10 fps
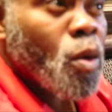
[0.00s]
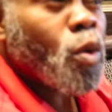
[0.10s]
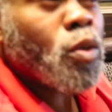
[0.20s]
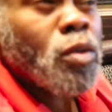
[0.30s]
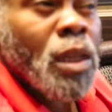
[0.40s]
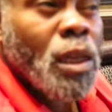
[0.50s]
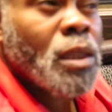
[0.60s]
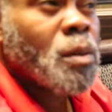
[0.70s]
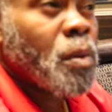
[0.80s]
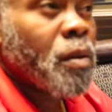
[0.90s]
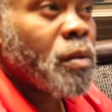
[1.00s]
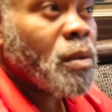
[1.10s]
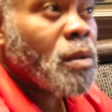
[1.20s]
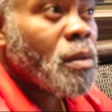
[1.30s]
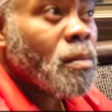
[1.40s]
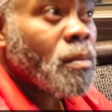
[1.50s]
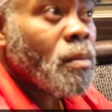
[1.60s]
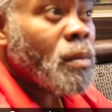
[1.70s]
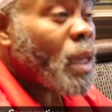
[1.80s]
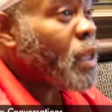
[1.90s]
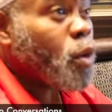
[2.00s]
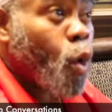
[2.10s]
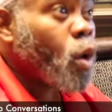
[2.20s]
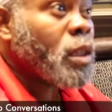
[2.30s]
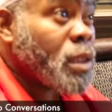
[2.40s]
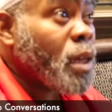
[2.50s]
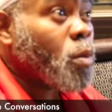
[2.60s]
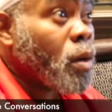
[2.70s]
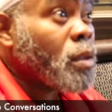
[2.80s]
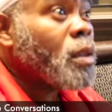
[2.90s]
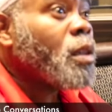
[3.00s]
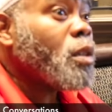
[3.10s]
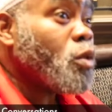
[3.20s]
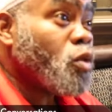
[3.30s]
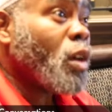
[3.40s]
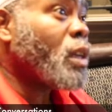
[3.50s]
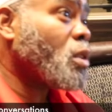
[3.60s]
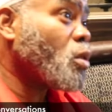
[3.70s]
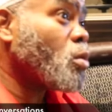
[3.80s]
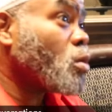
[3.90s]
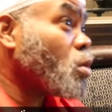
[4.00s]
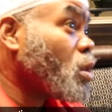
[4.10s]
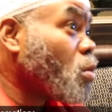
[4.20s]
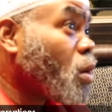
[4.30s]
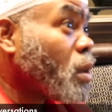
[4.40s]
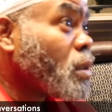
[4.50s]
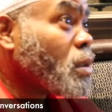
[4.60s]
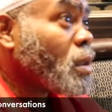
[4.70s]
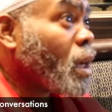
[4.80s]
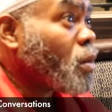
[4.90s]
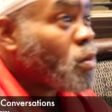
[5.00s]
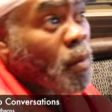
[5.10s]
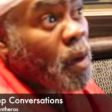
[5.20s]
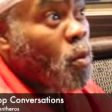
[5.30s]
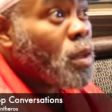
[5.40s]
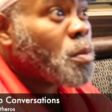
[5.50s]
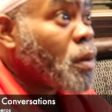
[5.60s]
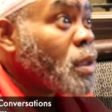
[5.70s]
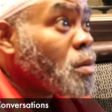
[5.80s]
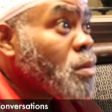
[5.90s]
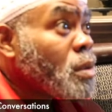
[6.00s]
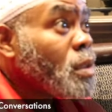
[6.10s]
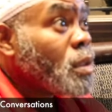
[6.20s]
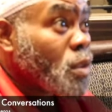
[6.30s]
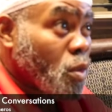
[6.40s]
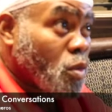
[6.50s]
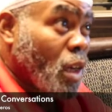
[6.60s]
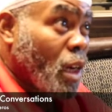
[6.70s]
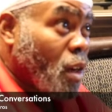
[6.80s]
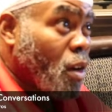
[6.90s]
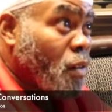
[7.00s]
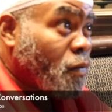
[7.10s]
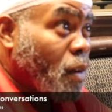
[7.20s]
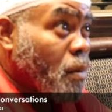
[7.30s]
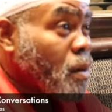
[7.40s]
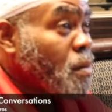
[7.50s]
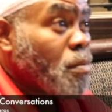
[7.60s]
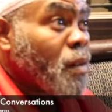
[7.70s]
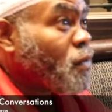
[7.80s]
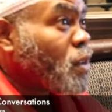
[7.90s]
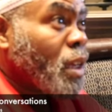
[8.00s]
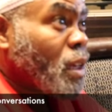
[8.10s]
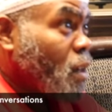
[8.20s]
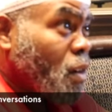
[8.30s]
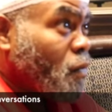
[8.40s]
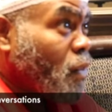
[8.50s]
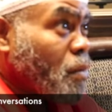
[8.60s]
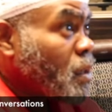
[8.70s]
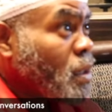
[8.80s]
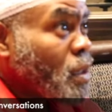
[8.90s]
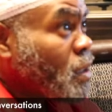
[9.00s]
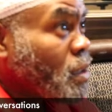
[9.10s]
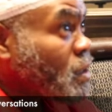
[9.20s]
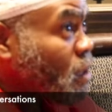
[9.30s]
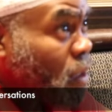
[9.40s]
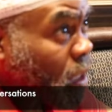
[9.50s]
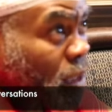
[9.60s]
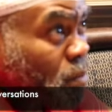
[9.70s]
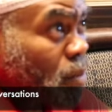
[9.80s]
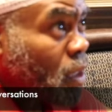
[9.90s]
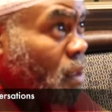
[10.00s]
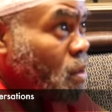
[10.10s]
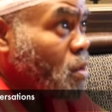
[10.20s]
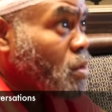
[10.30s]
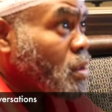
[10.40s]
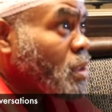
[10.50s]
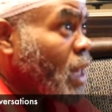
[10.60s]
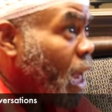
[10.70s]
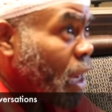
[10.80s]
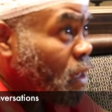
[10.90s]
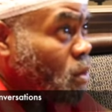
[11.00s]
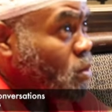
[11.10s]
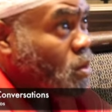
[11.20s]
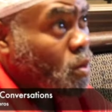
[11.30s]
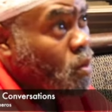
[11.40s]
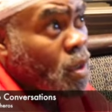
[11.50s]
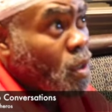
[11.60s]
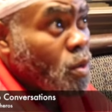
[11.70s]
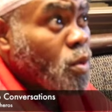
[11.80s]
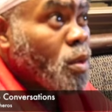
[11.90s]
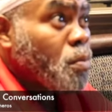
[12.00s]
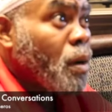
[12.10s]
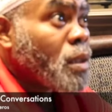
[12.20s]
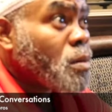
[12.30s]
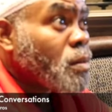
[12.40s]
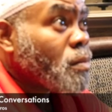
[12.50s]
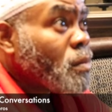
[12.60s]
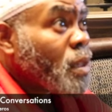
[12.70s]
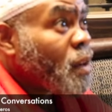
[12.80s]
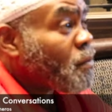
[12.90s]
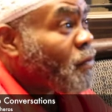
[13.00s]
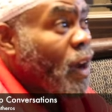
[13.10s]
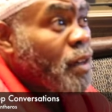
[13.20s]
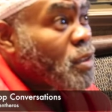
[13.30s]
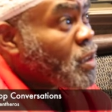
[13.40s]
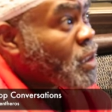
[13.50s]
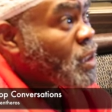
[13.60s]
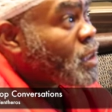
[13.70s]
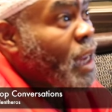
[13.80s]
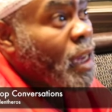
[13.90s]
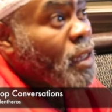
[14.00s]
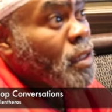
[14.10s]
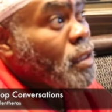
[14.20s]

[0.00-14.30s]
or you take experience. Now you're going to take one. You try to choose which one you want. Nobody wants once so you try to learn from it. But if you didn't learn from it, now you got a bloody nose and your eyelids. You took punishment. And fighters are just like